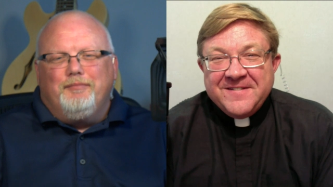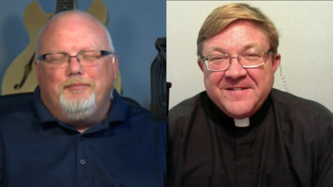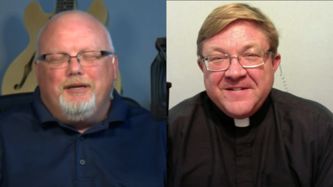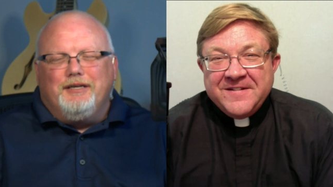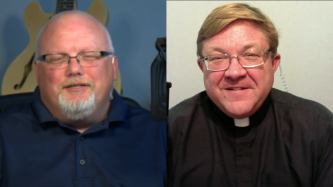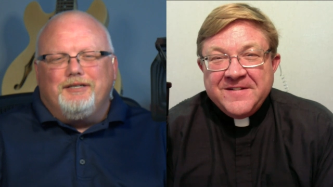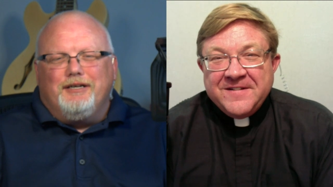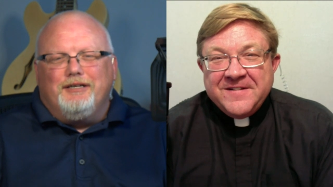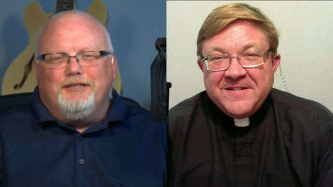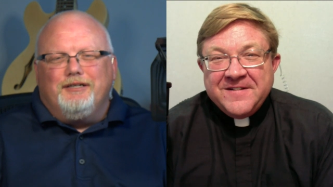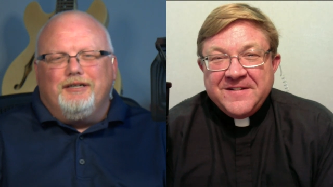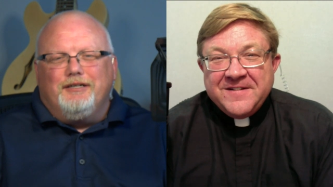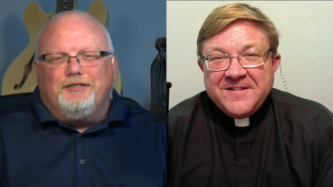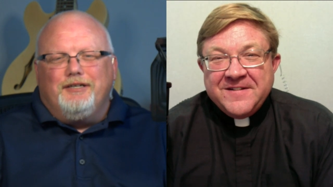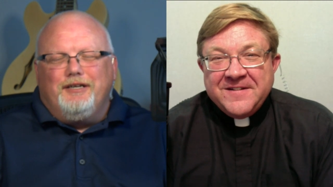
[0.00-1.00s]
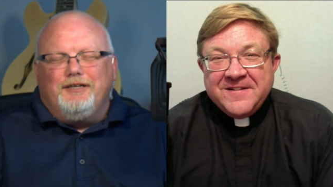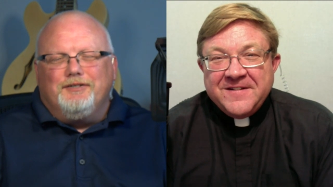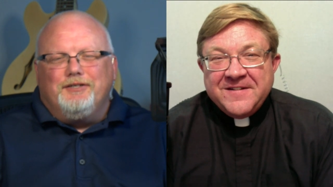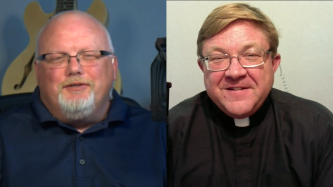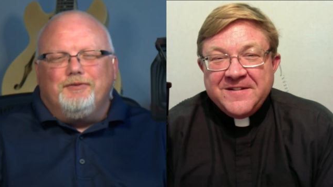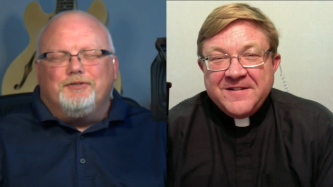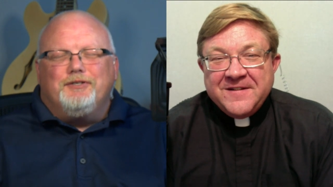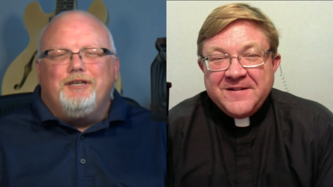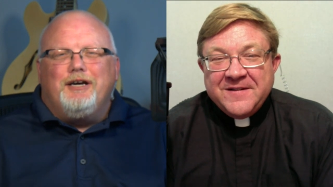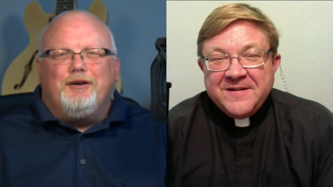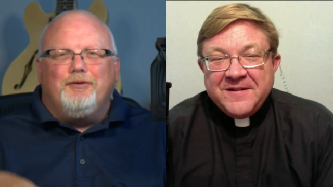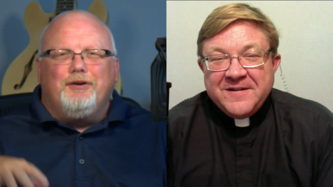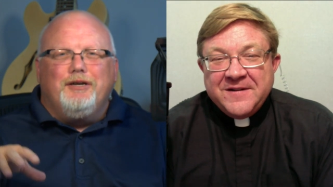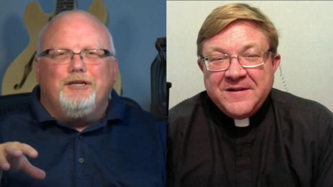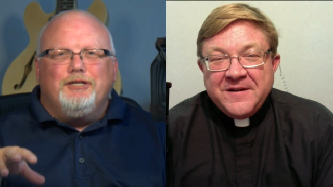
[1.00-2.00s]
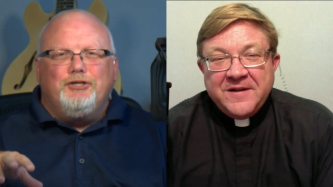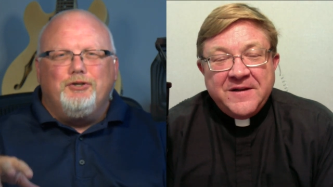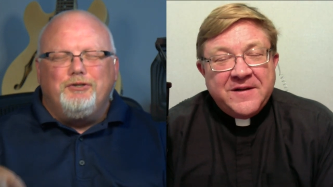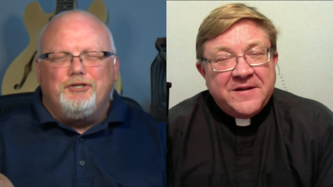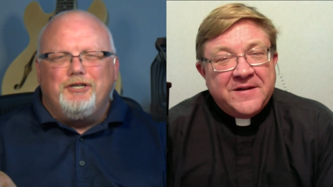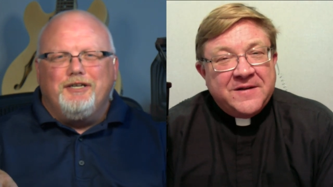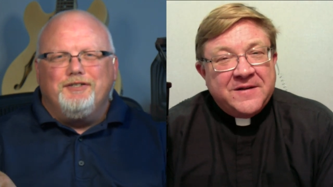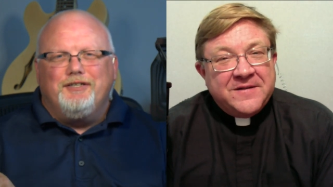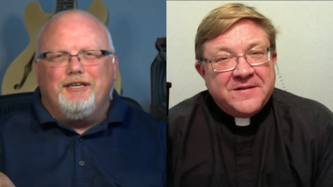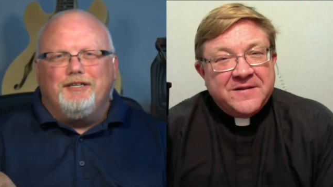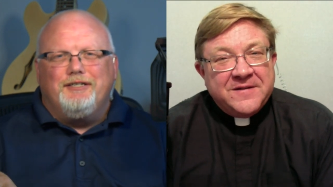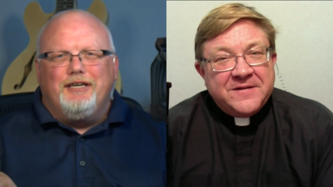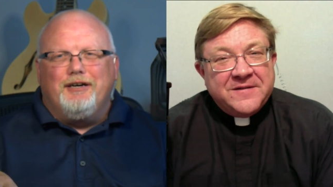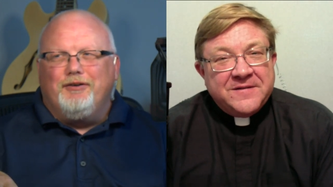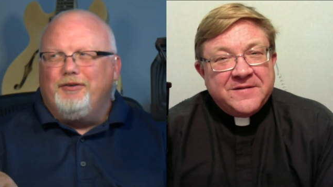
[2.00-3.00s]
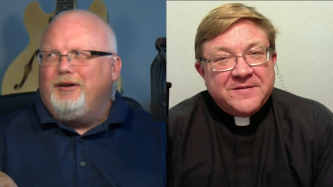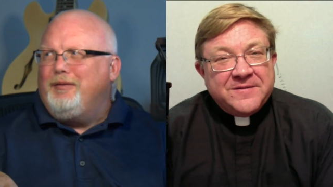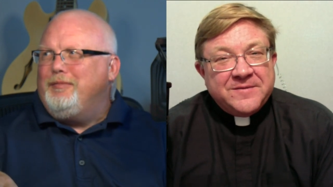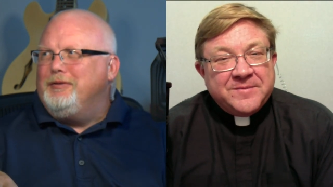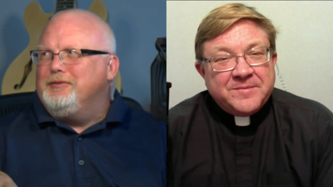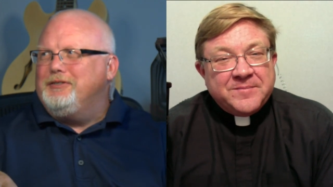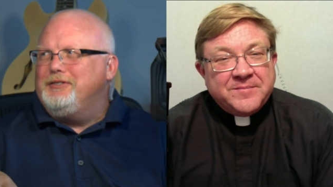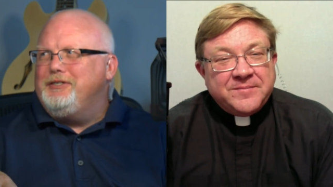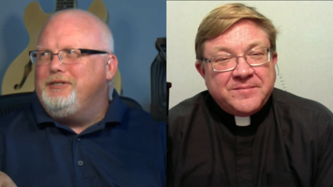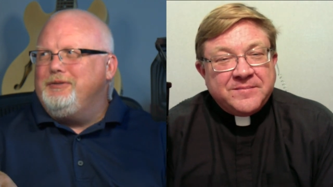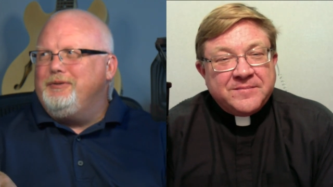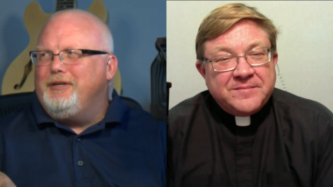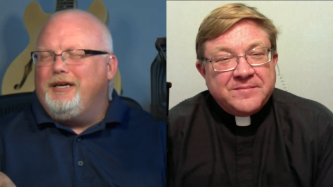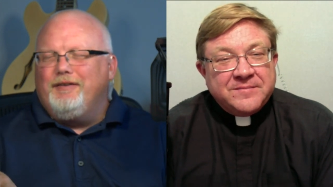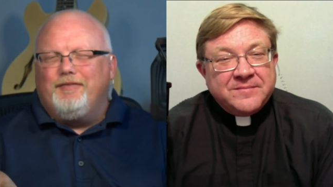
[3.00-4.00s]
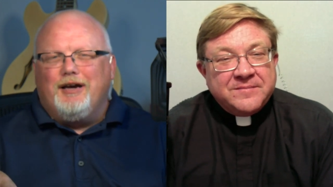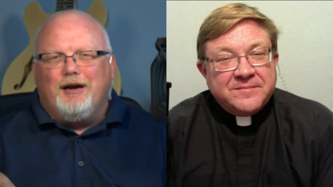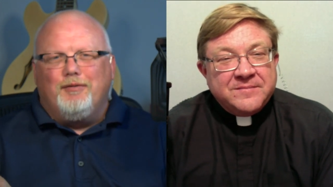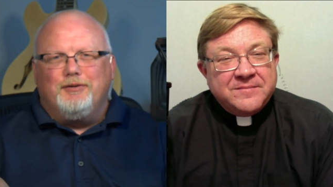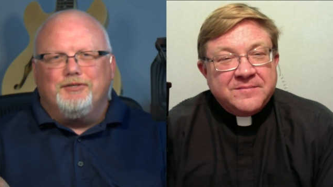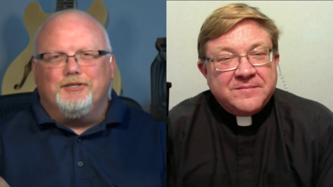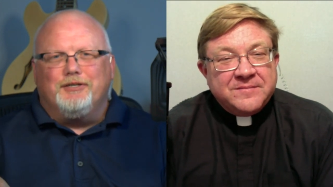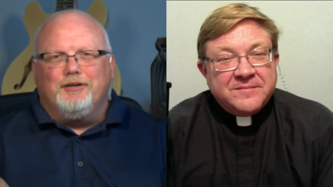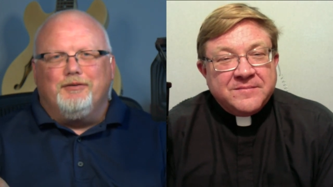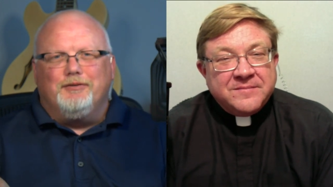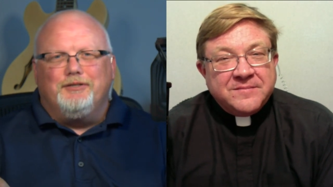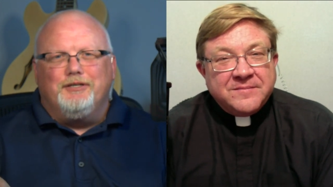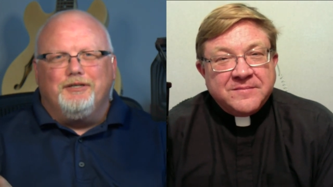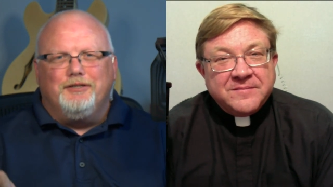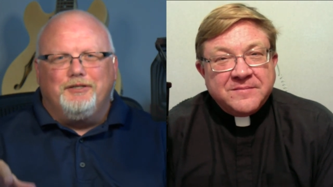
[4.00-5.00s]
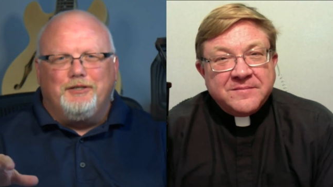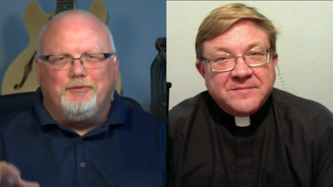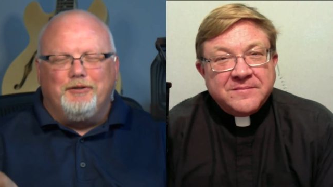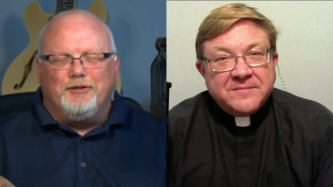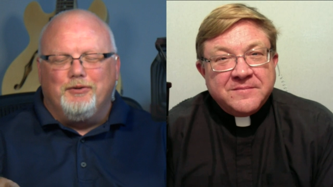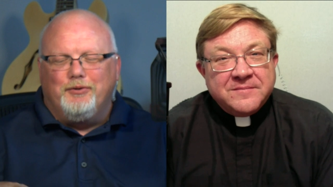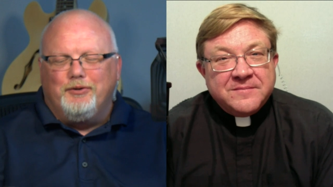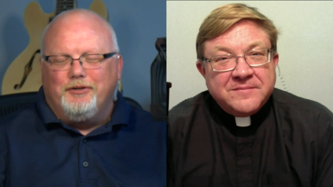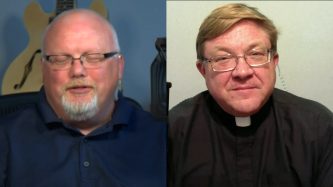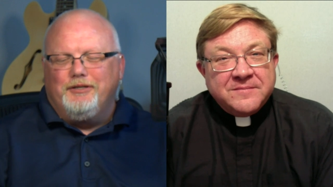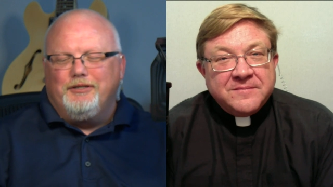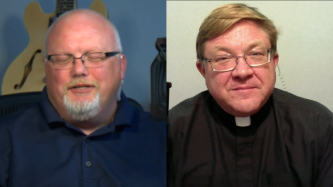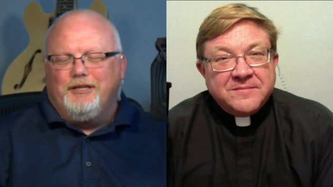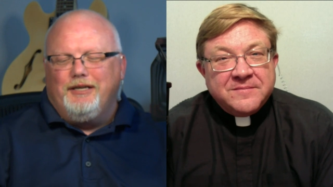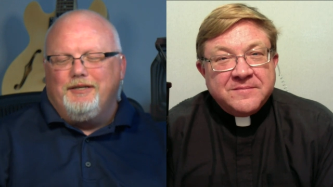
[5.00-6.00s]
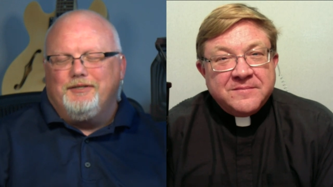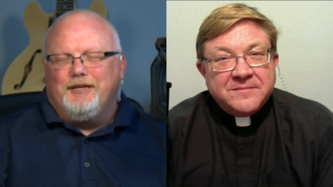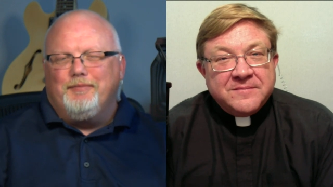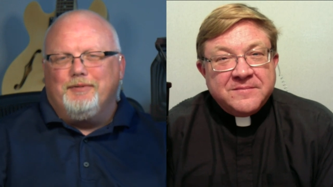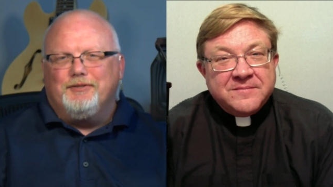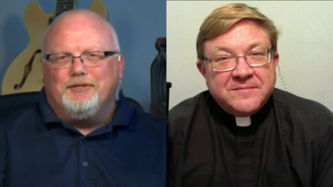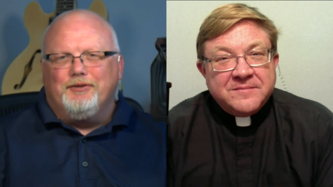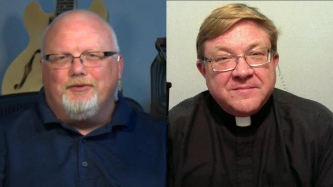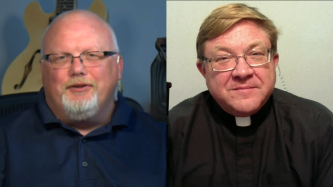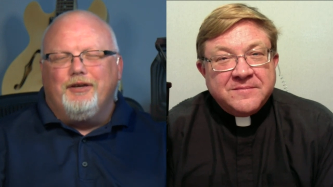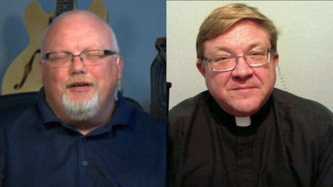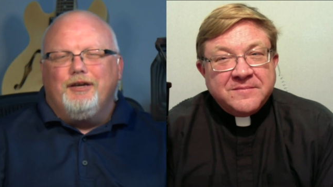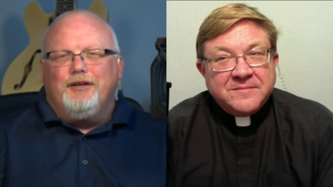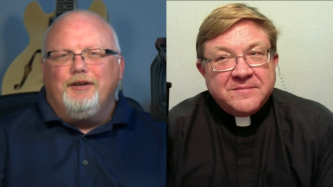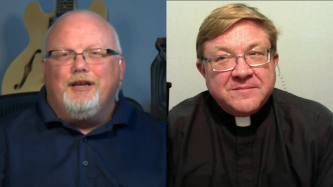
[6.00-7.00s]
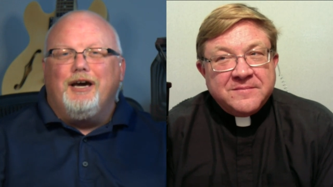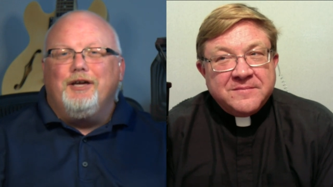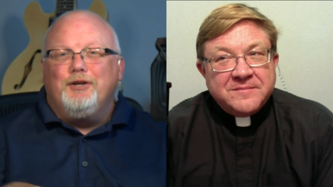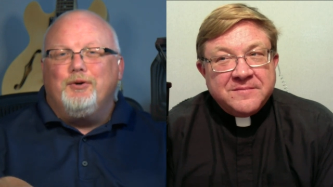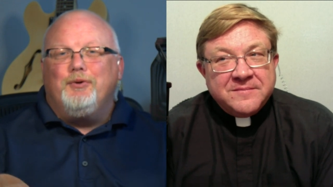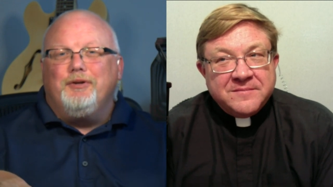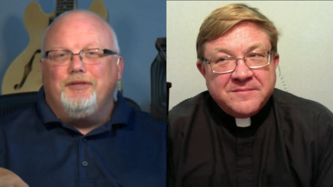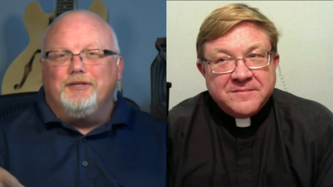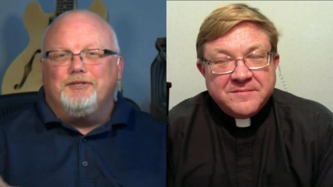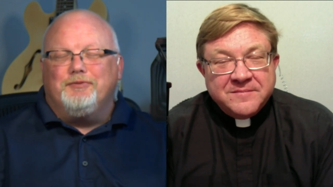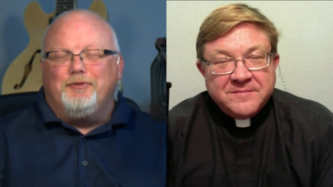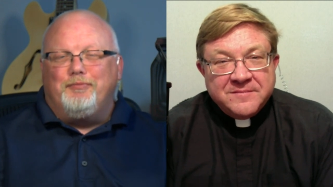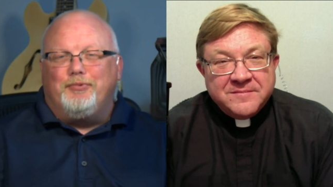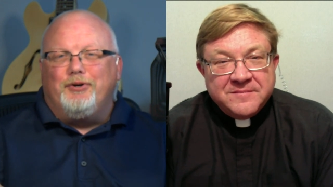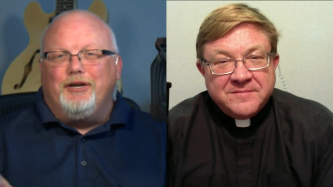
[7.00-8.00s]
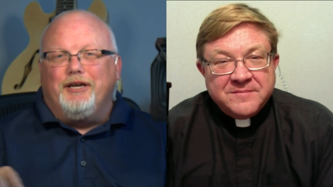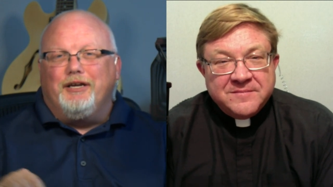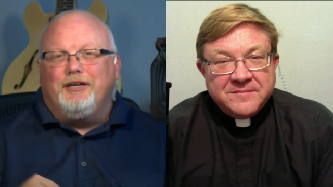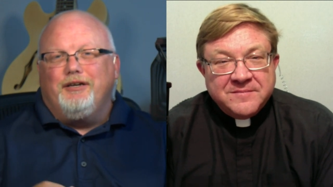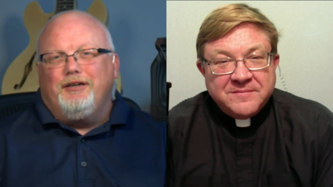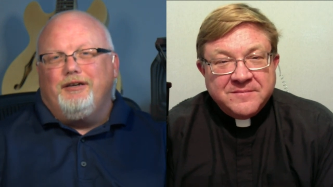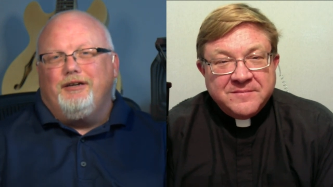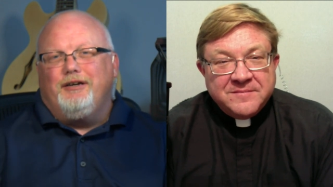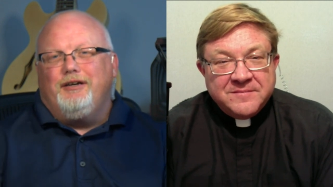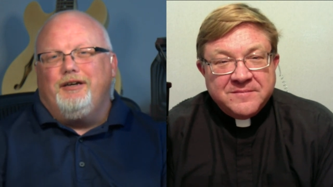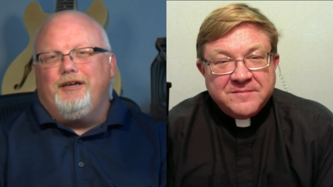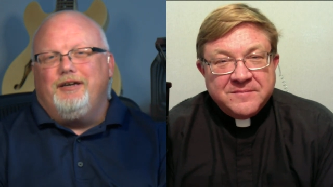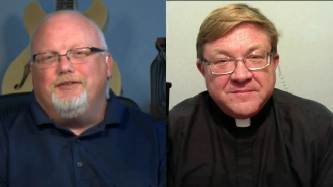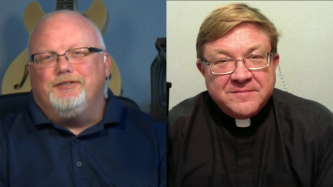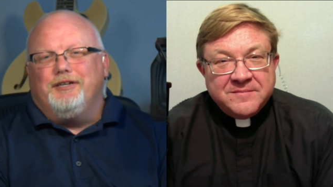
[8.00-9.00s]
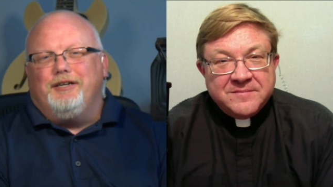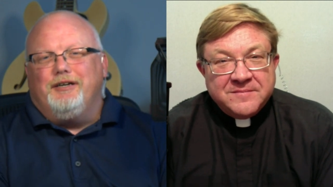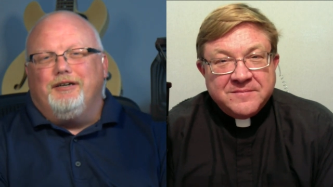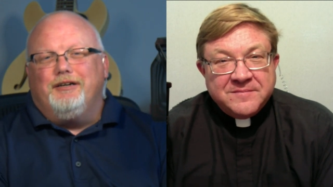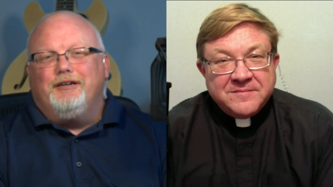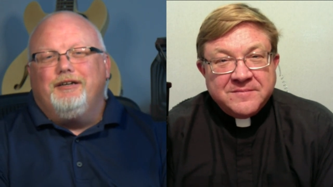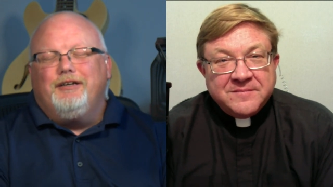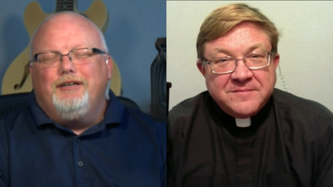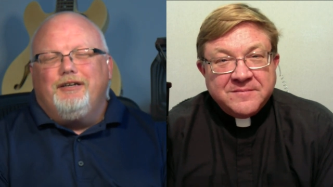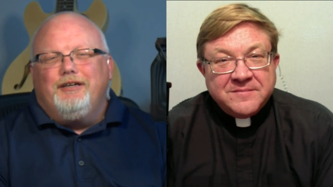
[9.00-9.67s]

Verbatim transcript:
Speaker 1: based on, on today's news. Now, George and I sat down almost two and a half hours ago to, to record today's episode, not knowing this would break uh, as a, uh,